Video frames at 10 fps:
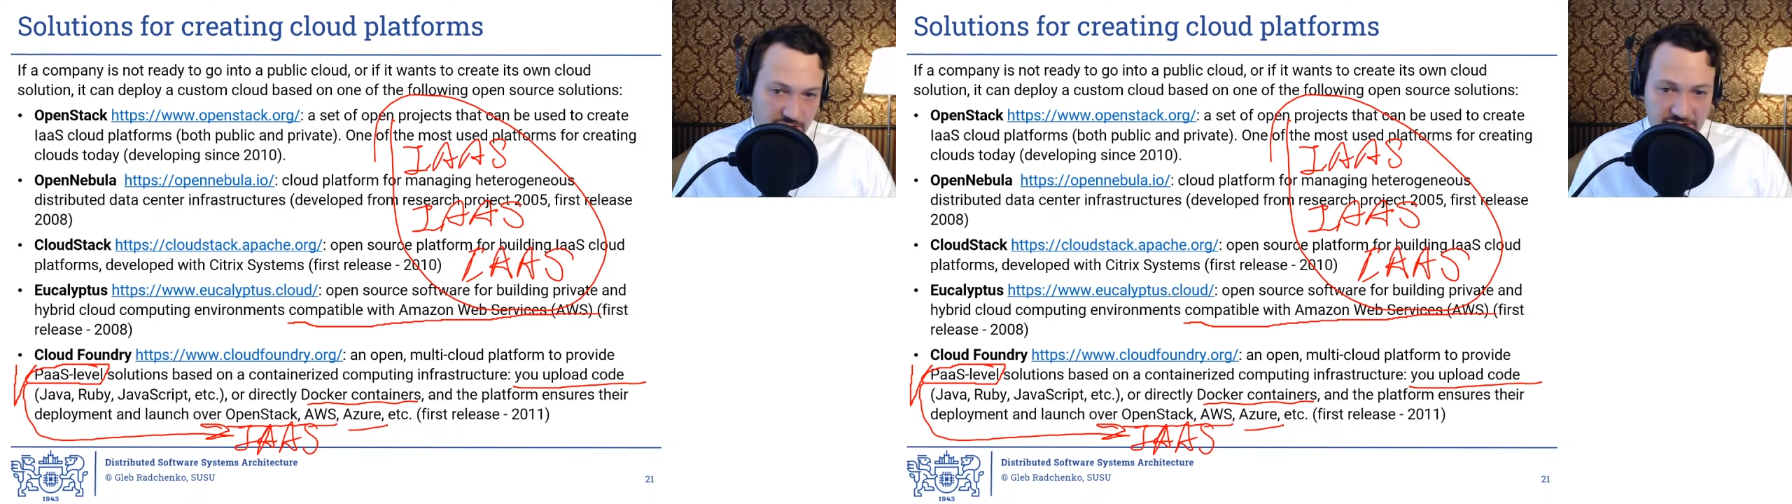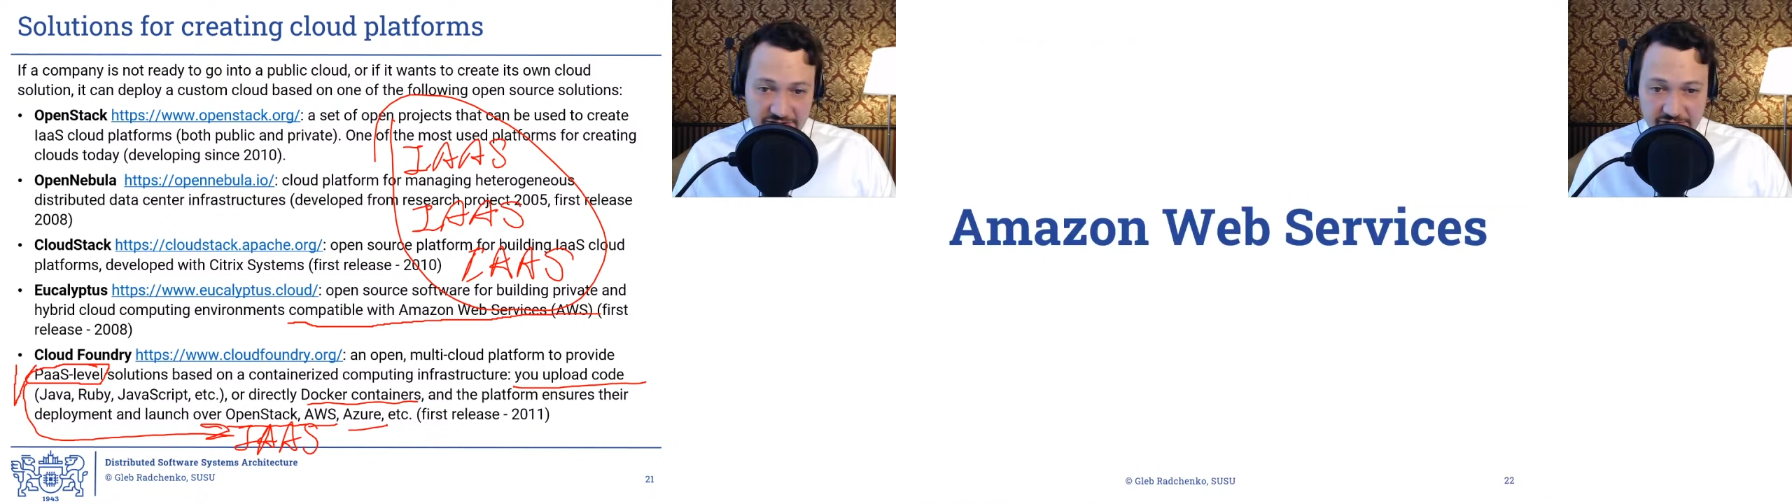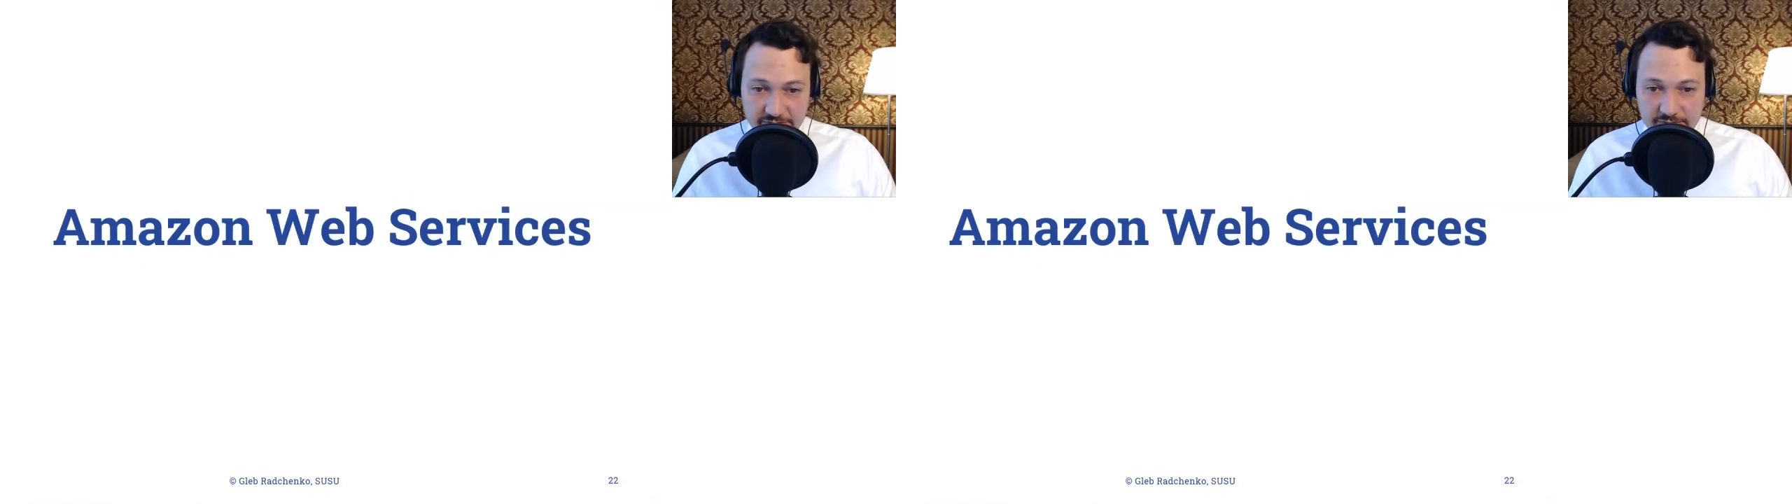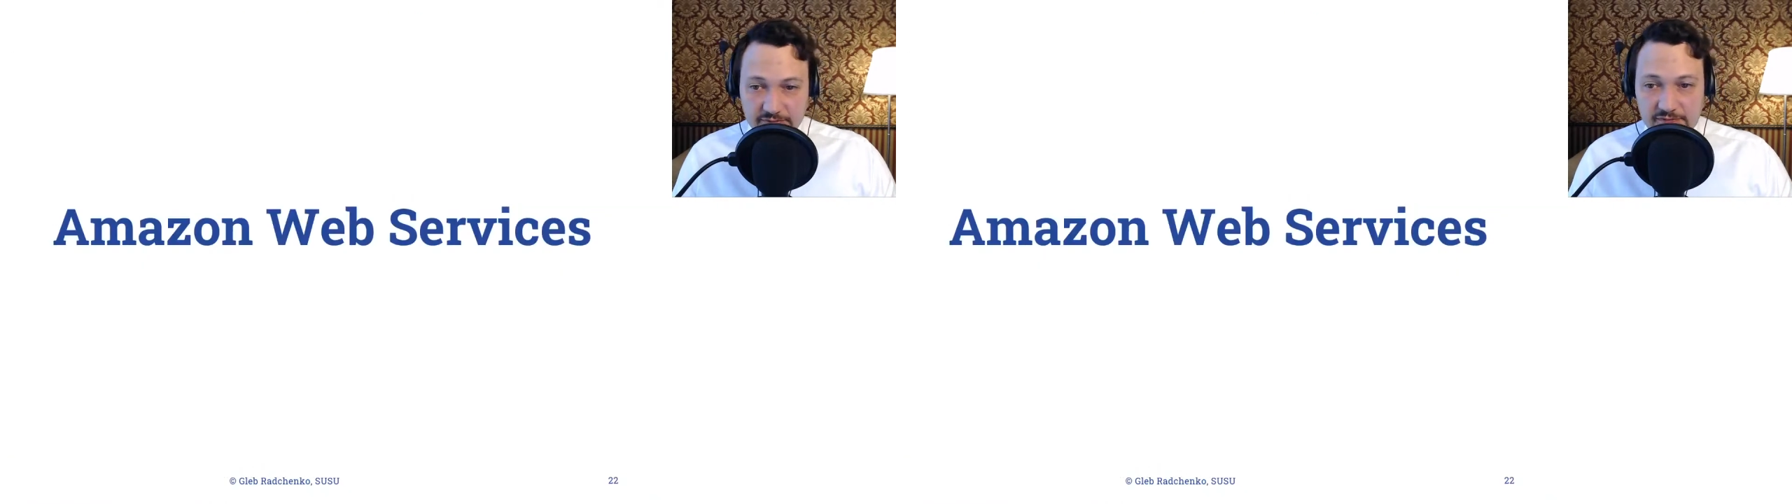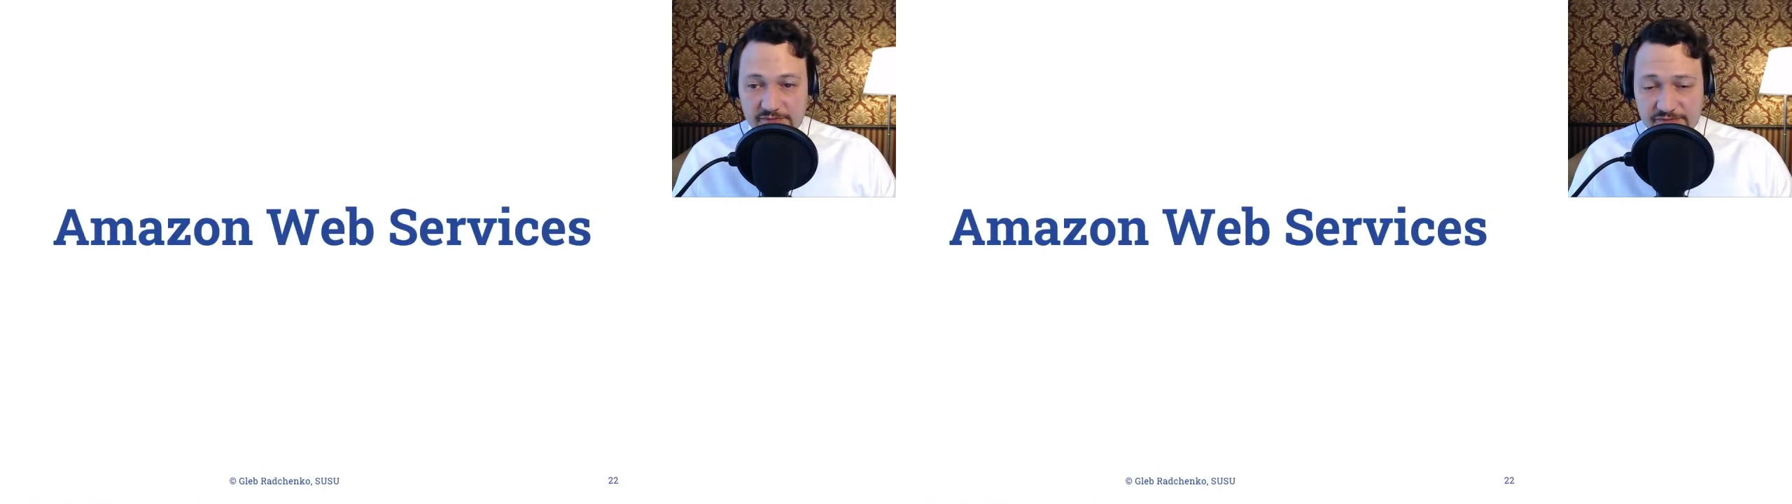And
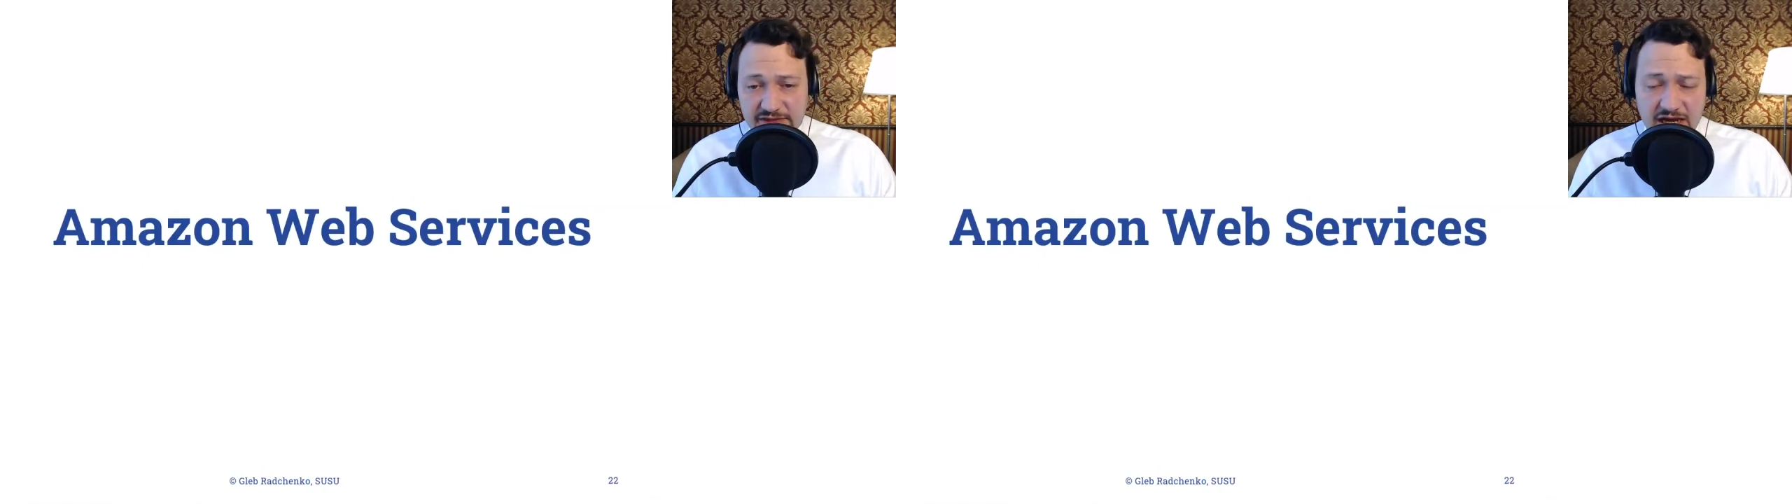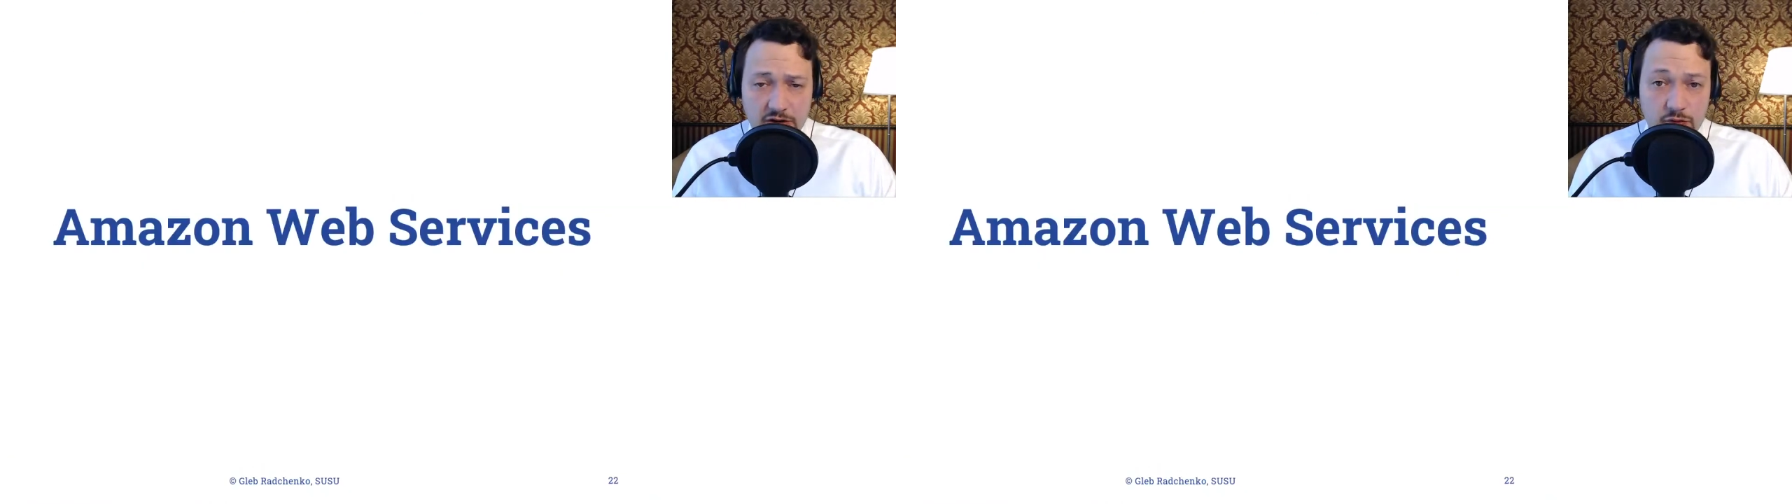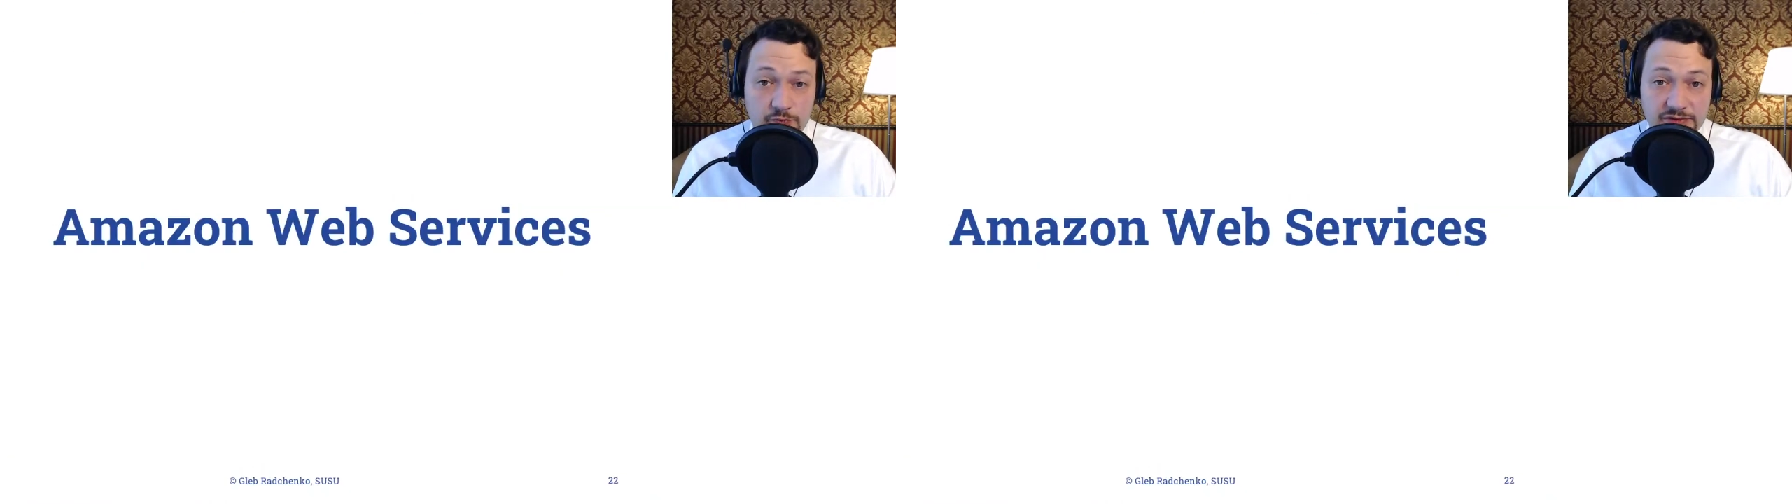now